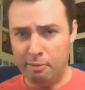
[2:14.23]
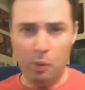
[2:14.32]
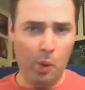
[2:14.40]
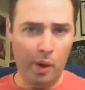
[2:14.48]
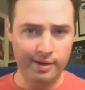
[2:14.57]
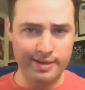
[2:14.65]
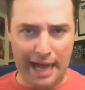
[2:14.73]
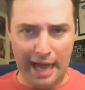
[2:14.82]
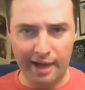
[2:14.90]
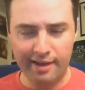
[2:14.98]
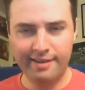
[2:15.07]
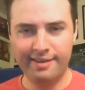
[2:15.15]
But one
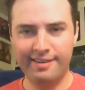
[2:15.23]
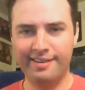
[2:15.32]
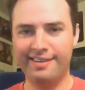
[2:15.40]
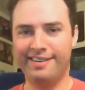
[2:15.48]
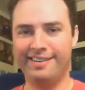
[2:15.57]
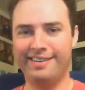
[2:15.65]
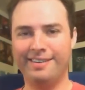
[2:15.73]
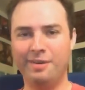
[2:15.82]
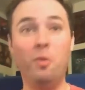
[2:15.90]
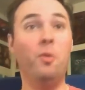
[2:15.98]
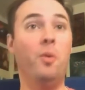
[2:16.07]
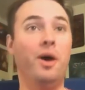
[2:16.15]
day,
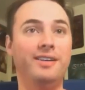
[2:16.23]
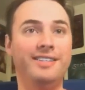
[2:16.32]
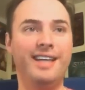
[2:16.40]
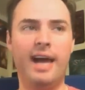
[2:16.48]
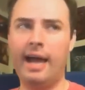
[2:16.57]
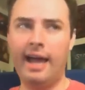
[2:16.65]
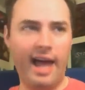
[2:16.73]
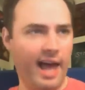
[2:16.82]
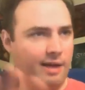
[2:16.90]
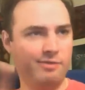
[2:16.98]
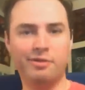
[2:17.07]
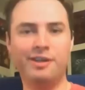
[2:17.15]
one day,
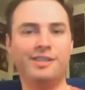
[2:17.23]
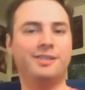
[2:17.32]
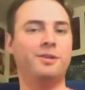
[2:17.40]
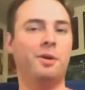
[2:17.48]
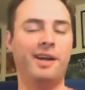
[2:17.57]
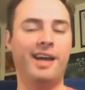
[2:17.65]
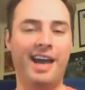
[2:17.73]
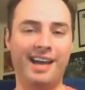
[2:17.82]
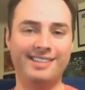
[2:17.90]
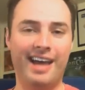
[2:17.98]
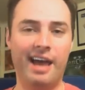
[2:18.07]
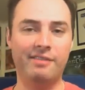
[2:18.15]
every story
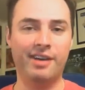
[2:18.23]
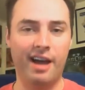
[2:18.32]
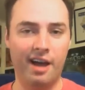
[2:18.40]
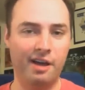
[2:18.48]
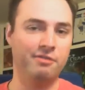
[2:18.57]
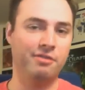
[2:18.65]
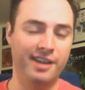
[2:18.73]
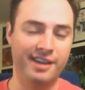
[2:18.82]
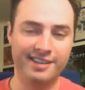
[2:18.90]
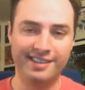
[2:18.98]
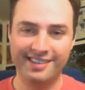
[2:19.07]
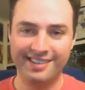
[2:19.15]
has to have a
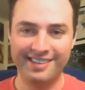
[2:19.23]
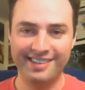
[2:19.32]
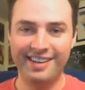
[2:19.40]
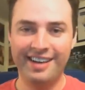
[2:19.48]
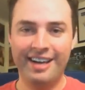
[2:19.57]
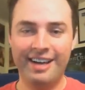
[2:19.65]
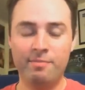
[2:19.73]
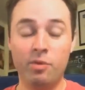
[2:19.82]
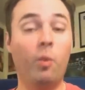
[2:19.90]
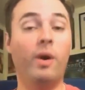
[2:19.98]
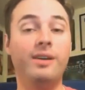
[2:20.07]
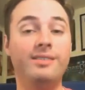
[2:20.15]
conflict.
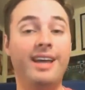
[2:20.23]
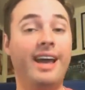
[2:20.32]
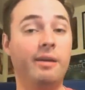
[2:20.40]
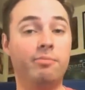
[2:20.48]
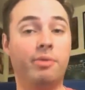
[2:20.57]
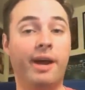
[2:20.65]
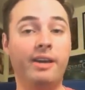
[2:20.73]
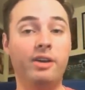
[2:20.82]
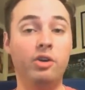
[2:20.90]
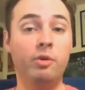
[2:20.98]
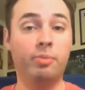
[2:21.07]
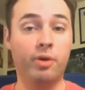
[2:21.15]
One day, a
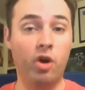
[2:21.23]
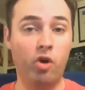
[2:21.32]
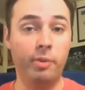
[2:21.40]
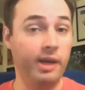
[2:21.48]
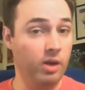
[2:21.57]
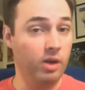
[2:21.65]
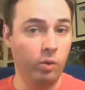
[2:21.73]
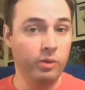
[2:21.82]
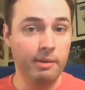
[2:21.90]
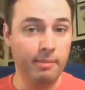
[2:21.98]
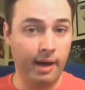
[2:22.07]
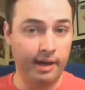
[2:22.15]
brand new probe, he'd
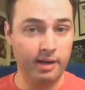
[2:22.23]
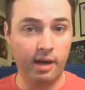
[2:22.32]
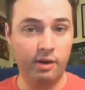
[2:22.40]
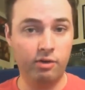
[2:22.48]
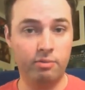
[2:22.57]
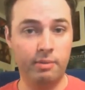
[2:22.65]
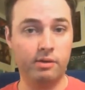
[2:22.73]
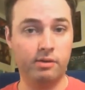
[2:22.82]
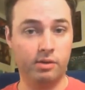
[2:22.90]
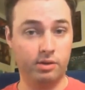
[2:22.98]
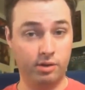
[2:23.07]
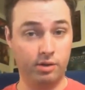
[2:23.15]
only mined 100
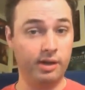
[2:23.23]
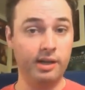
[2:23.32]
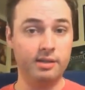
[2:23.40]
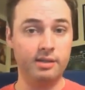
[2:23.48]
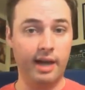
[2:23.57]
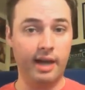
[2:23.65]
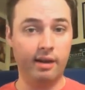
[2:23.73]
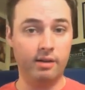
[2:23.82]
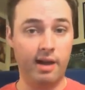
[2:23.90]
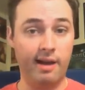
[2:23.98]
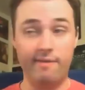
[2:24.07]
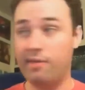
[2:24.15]
minerals during his entire
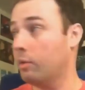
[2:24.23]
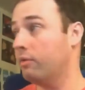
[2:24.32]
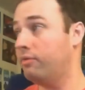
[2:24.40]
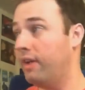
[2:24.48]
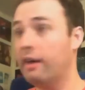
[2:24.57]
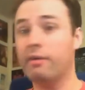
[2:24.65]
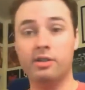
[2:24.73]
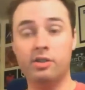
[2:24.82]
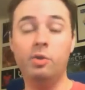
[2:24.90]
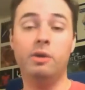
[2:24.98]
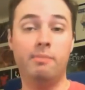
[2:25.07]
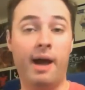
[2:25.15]
life. There were
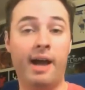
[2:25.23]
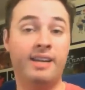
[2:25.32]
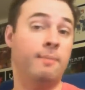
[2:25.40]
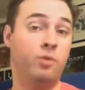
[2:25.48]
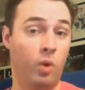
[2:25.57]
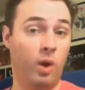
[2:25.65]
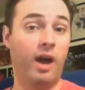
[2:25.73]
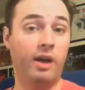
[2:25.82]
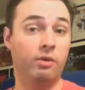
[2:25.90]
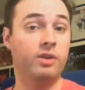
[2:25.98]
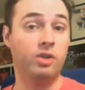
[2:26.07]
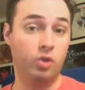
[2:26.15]
veterans who had mined up to
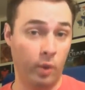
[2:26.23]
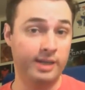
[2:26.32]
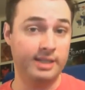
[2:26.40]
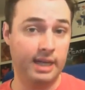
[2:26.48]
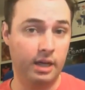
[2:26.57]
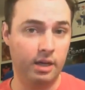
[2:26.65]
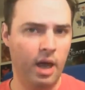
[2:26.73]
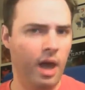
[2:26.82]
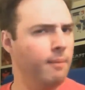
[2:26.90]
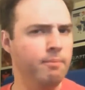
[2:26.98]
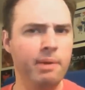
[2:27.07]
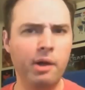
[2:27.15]
120,
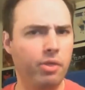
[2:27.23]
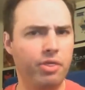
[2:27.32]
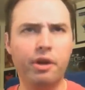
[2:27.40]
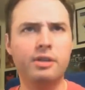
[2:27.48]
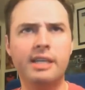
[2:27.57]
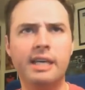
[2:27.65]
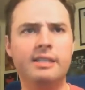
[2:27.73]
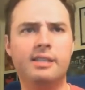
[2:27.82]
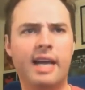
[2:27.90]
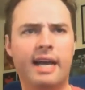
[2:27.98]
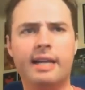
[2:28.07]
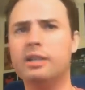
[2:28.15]
built 13
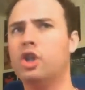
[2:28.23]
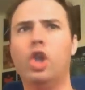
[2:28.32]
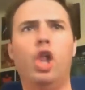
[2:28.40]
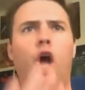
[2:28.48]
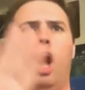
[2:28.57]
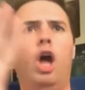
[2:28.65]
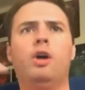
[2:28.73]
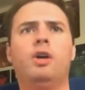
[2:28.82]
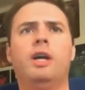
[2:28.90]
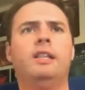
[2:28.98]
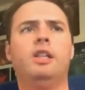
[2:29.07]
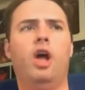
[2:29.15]
seconds,
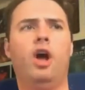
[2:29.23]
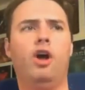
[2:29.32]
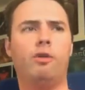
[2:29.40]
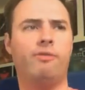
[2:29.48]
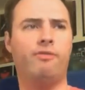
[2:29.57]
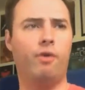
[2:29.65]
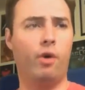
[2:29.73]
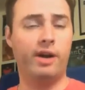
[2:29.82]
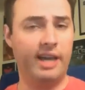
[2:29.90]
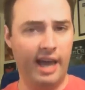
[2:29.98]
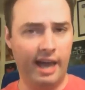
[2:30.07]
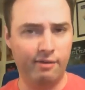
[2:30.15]
long and long
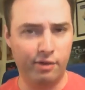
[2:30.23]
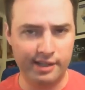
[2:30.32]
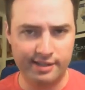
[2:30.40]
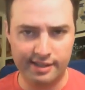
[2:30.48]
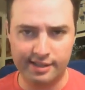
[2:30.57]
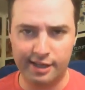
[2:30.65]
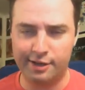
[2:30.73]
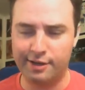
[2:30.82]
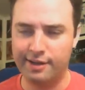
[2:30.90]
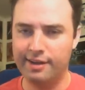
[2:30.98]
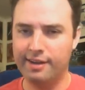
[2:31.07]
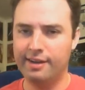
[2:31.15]
before he ever existed.